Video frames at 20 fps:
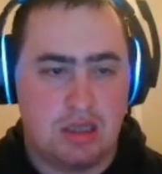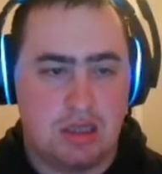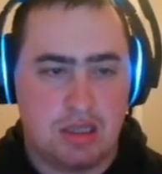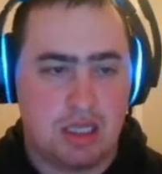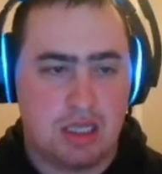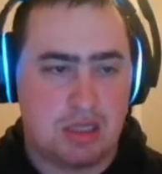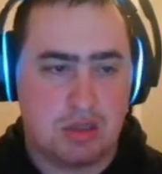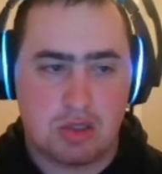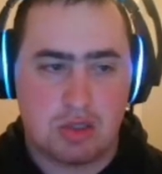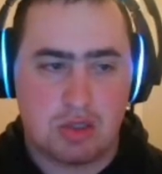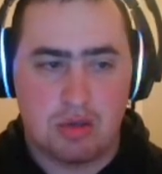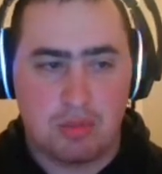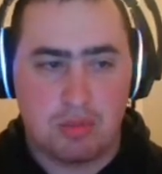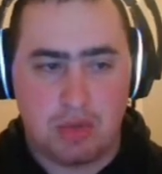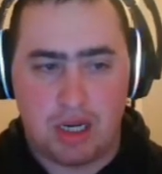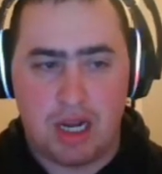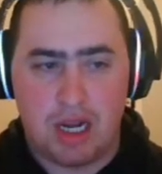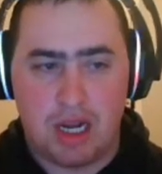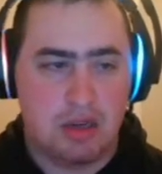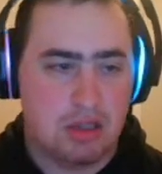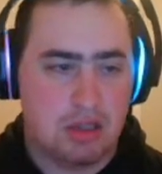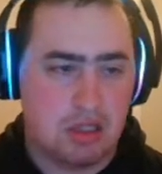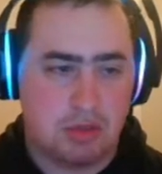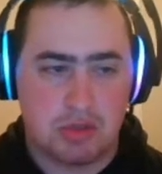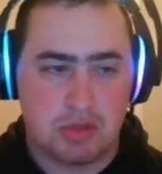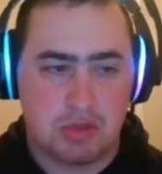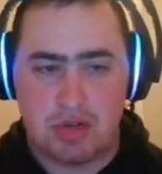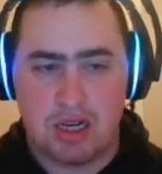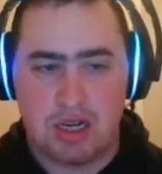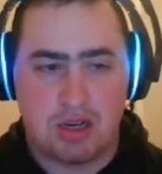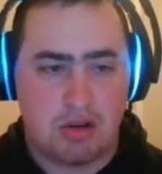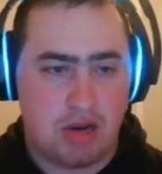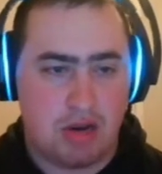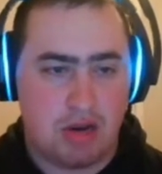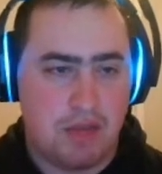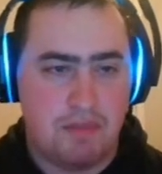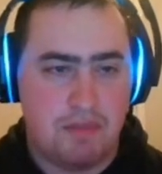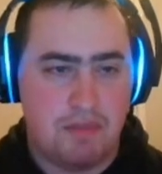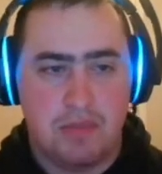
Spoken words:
that's going to bring out a double strike crit.